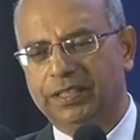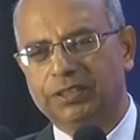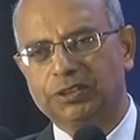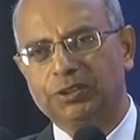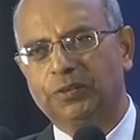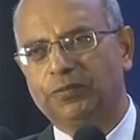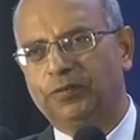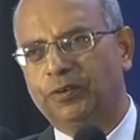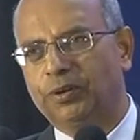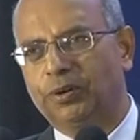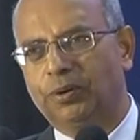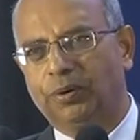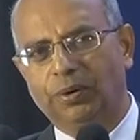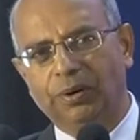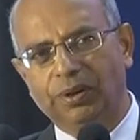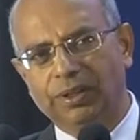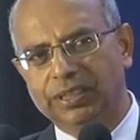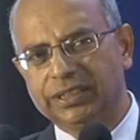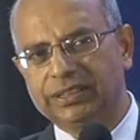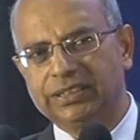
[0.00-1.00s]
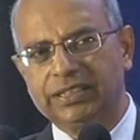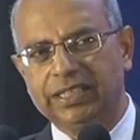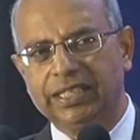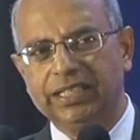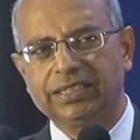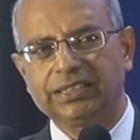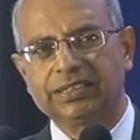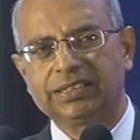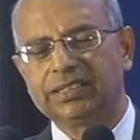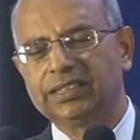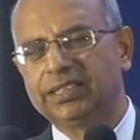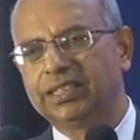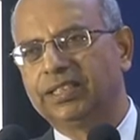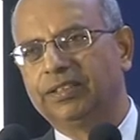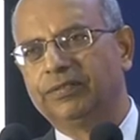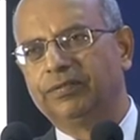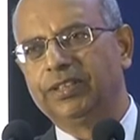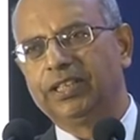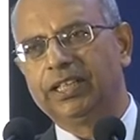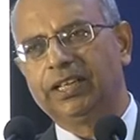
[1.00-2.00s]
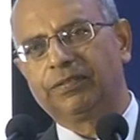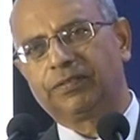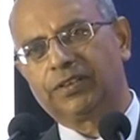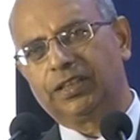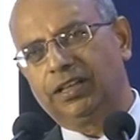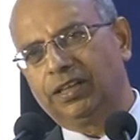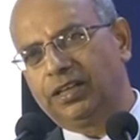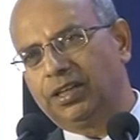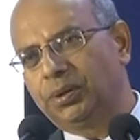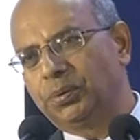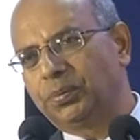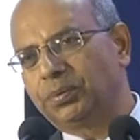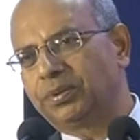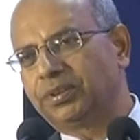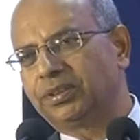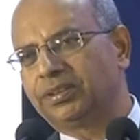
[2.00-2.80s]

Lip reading: So for all states, we have culled out